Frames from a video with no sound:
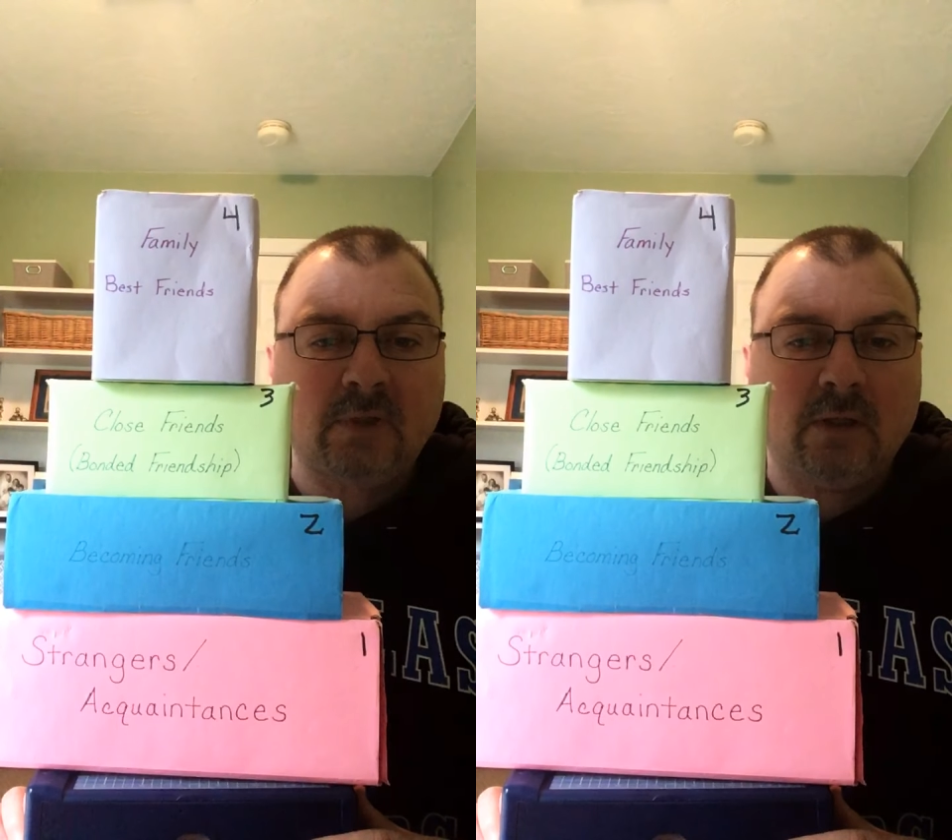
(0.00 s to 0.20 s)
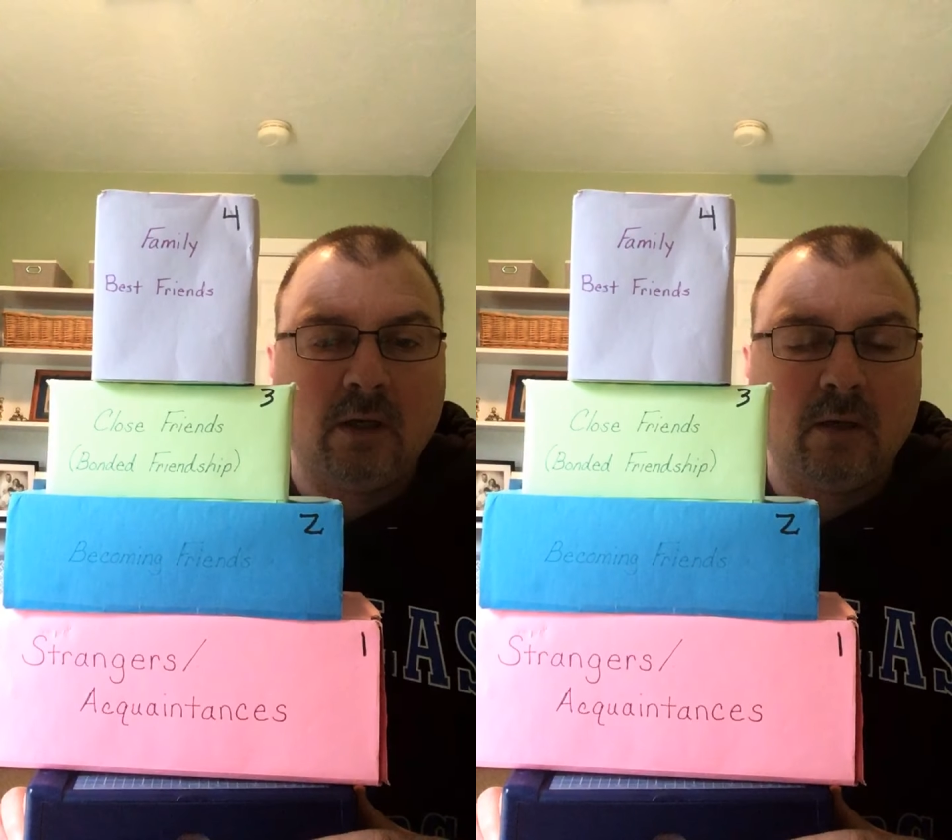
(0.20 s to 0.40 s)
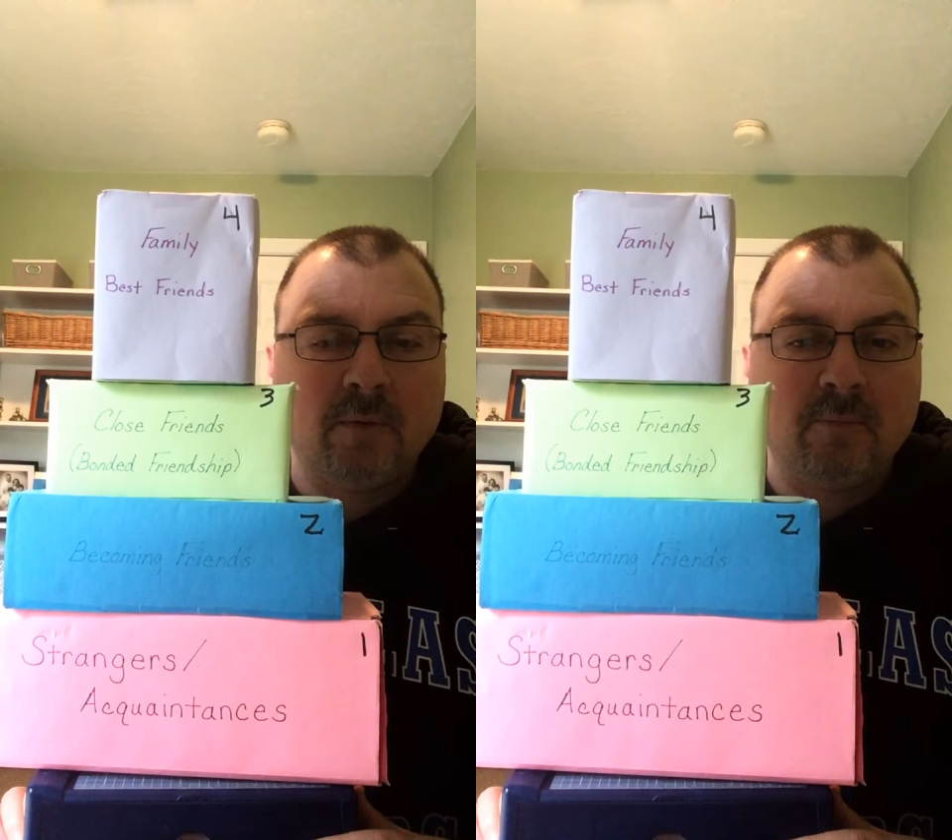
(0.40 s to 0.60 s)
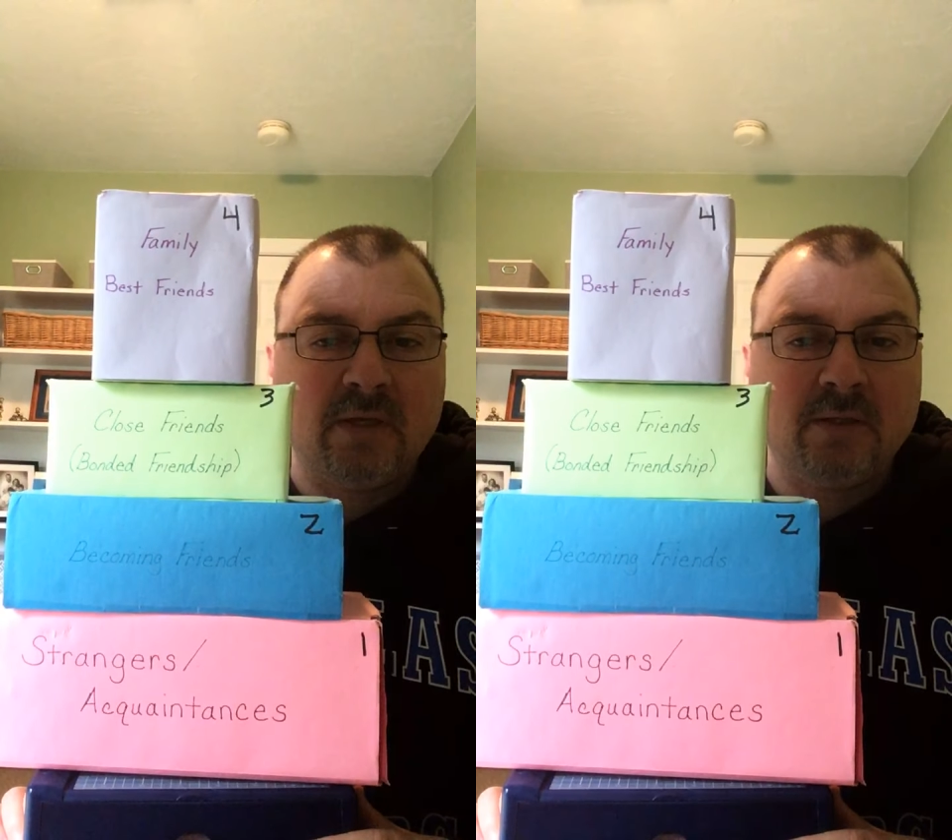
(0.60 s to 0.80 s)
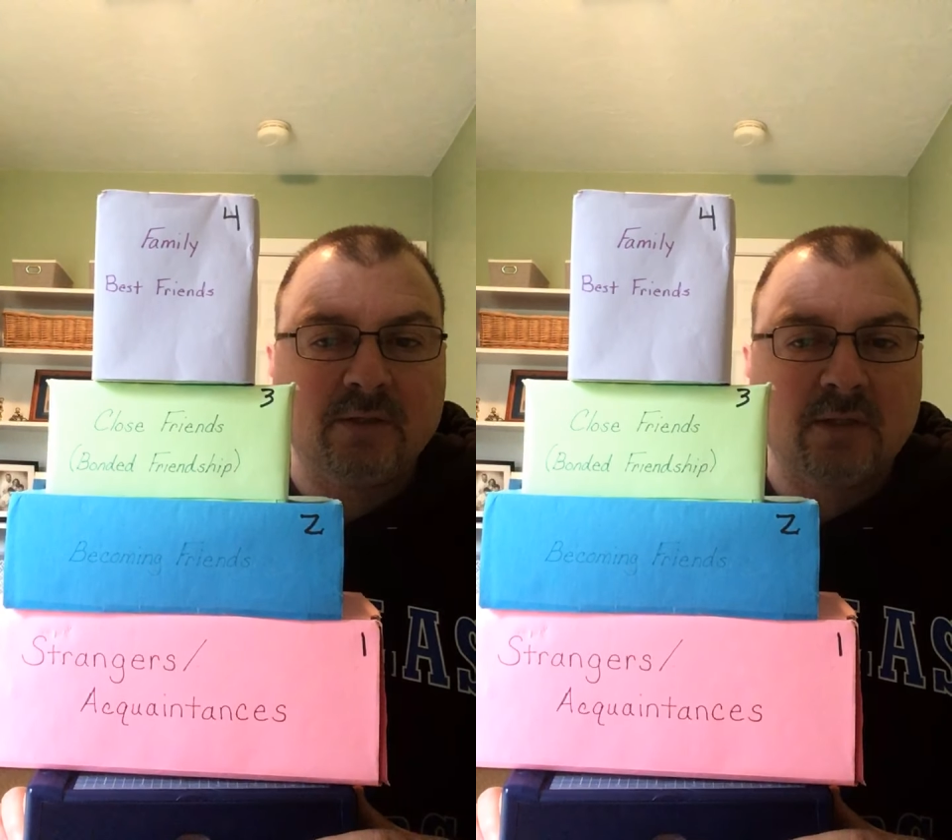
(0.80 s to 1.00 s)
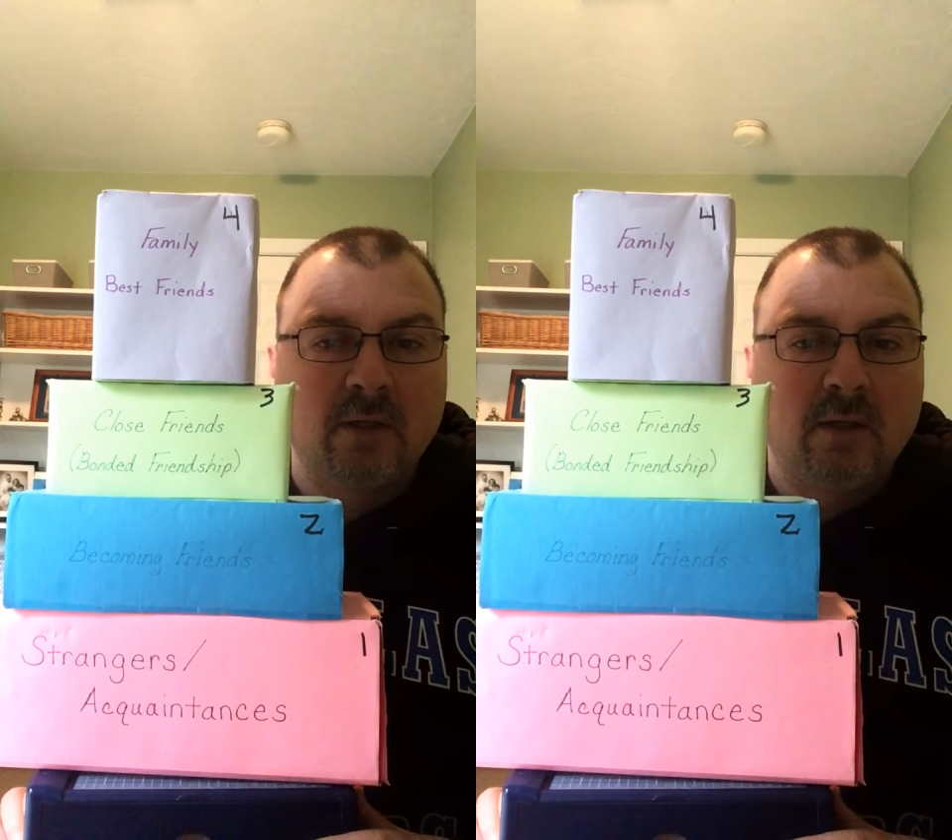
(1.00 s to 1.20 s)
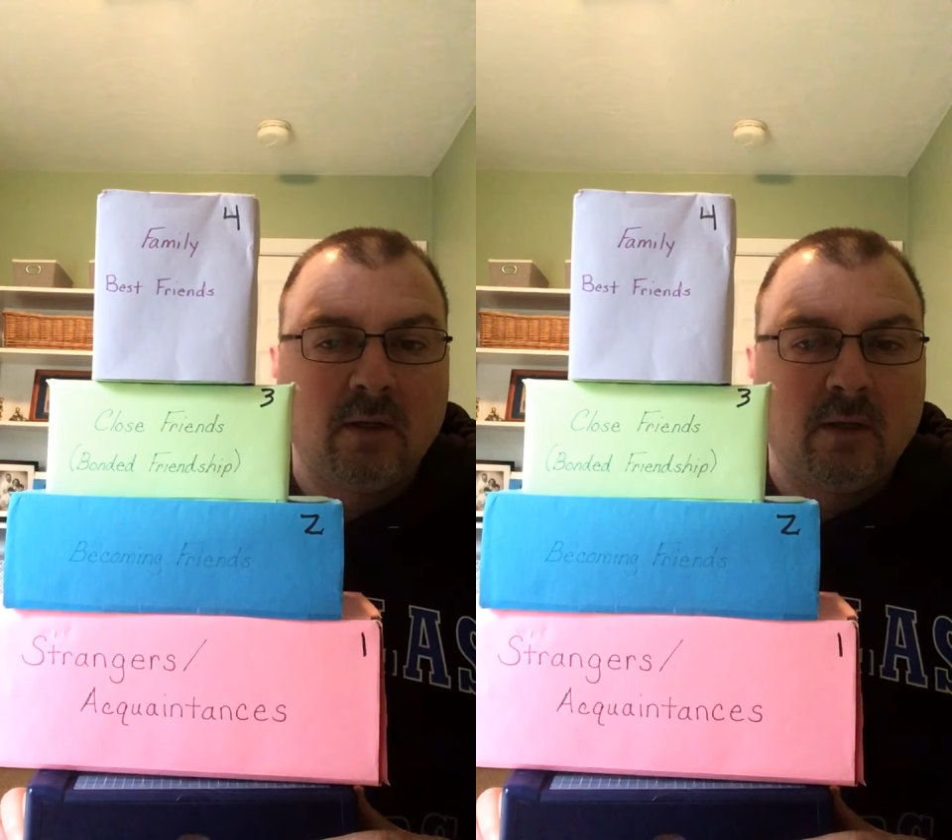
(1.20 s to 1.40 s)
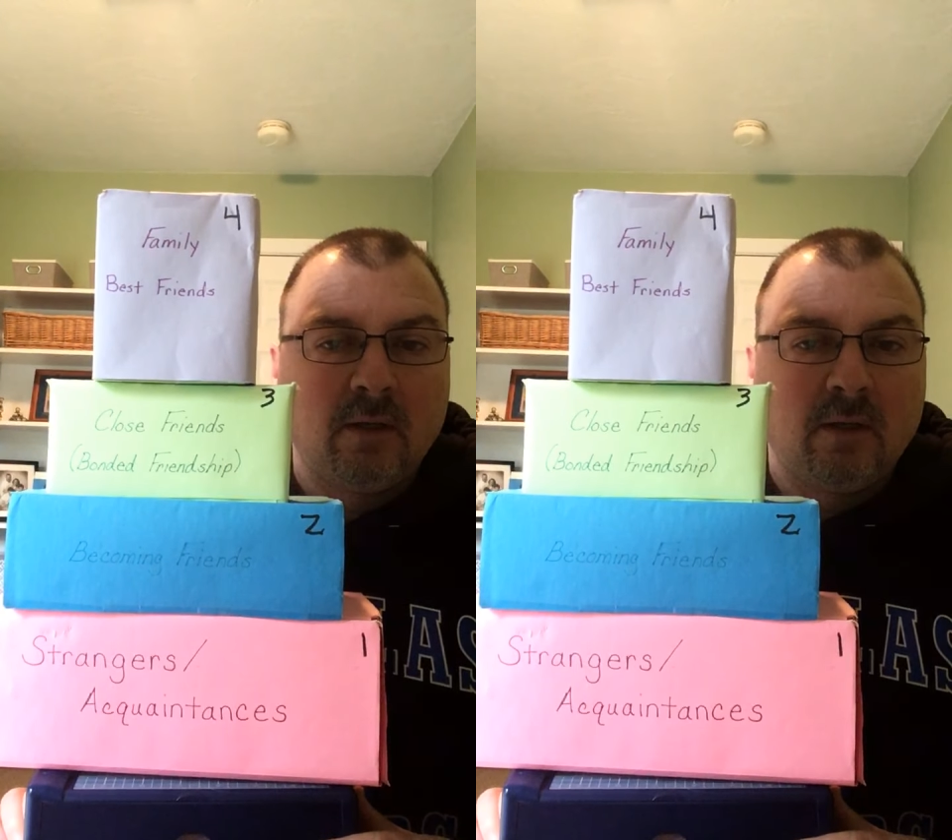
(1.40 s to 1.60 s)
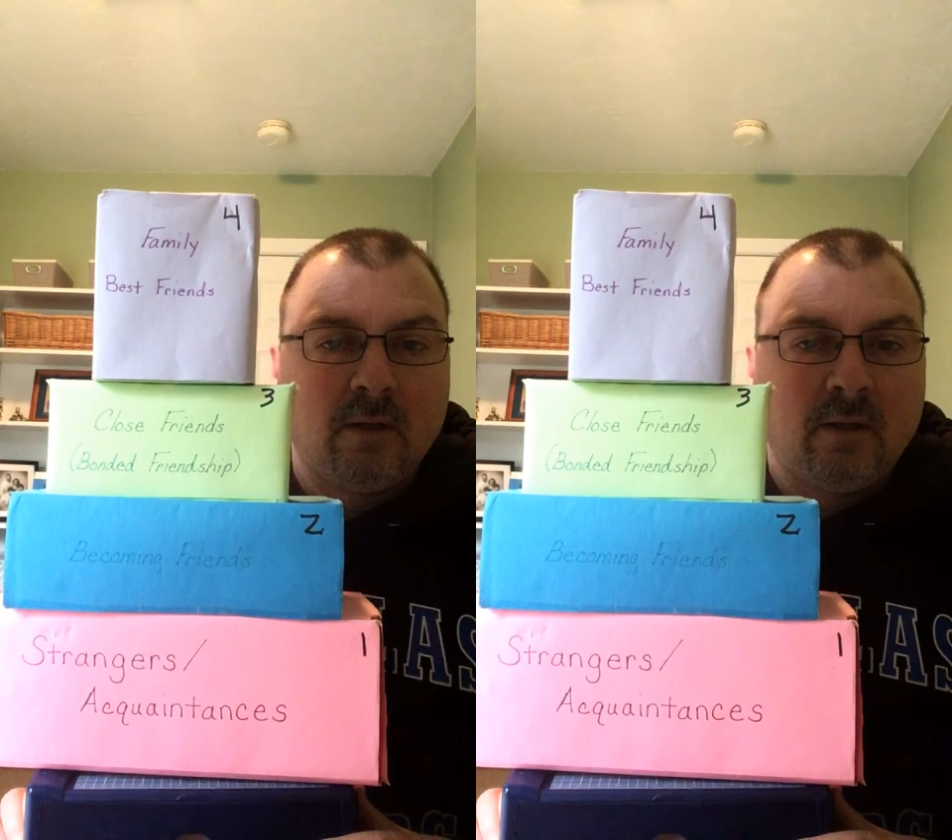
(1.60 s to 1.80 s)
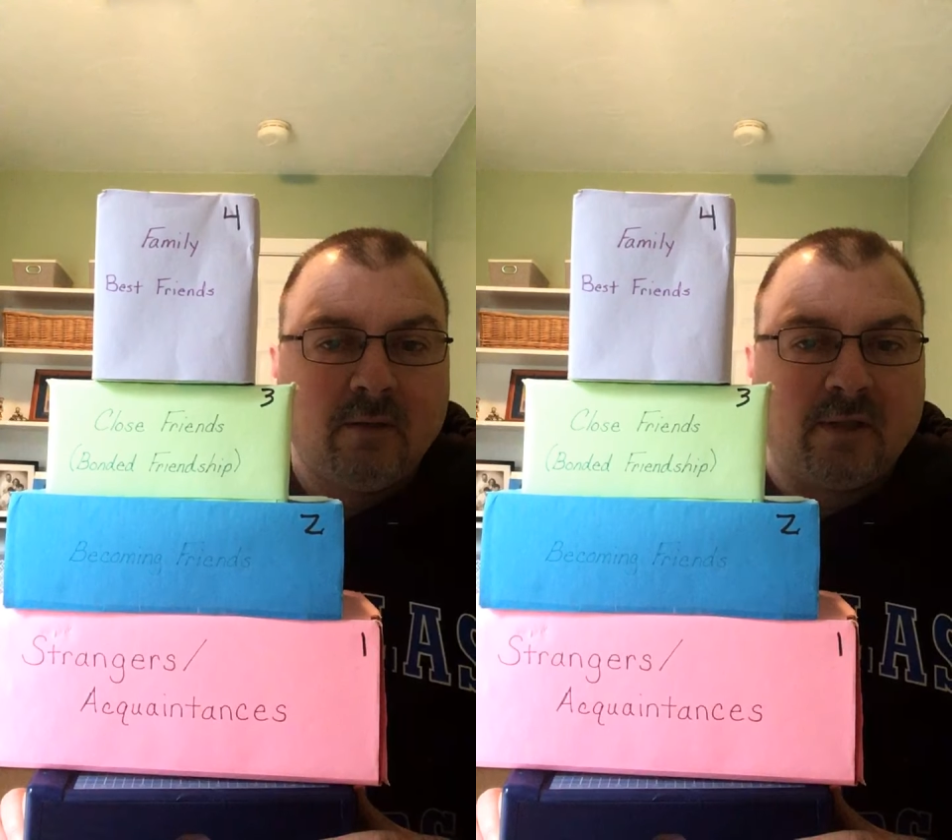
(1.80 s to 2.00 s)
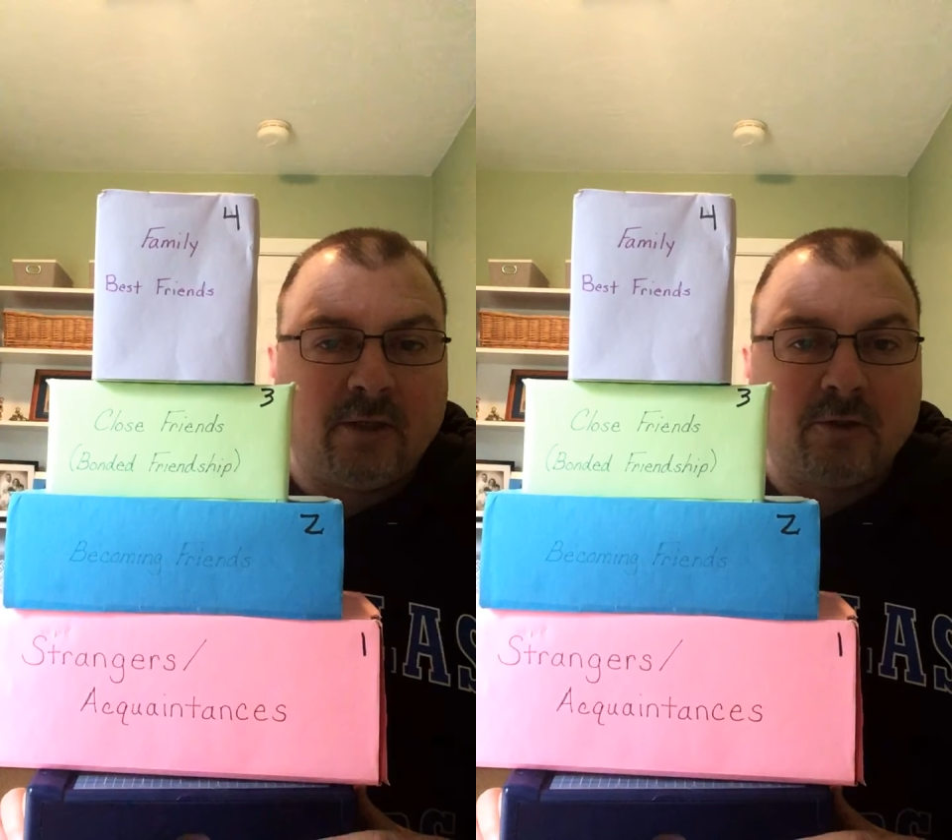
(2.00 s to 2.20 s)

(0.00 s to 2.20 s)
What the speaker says: It means that